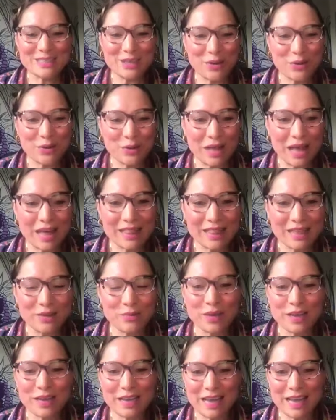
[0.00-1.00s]
so I think
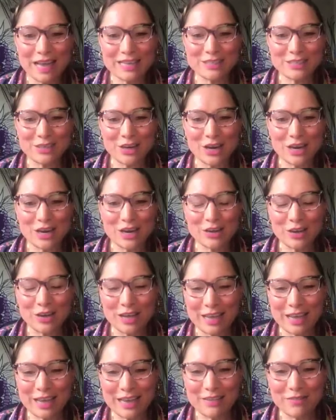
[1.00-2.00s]
we can get started
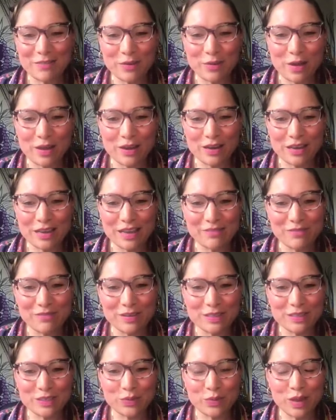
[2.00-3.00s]
cooking. If you want to give
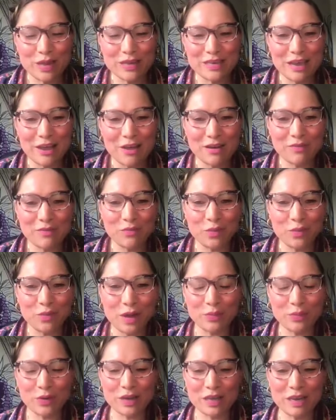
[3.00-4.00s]
us a rundown of
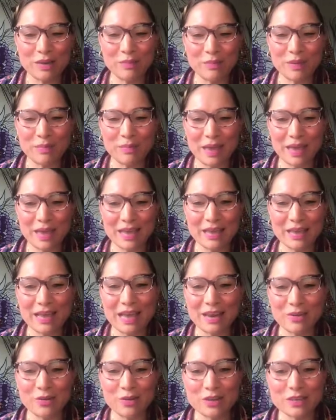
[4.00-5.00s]
what we're going to be making,
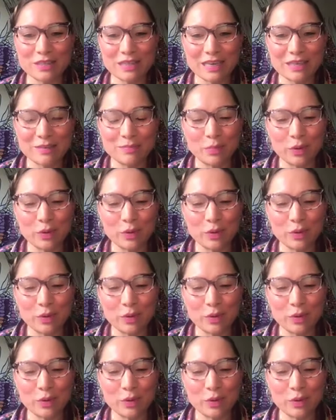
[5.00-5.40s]
I know you said